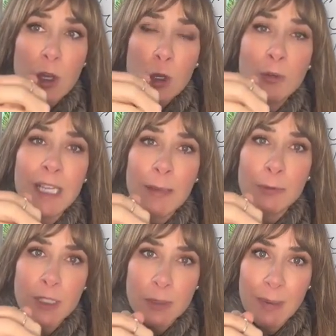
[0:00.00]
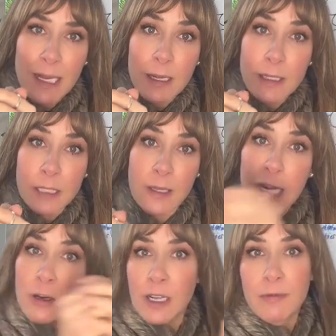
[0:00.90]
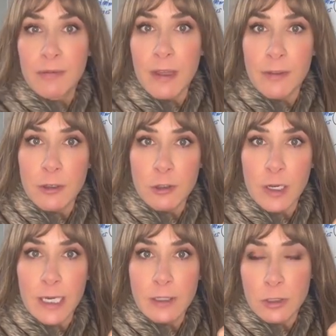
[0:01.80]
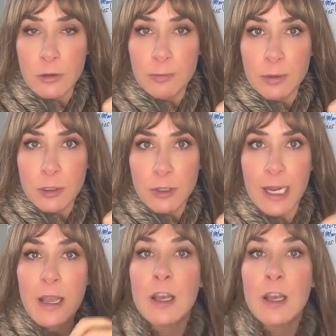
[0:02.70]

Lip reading: who's able to speak to the narrative that they're trying to portray.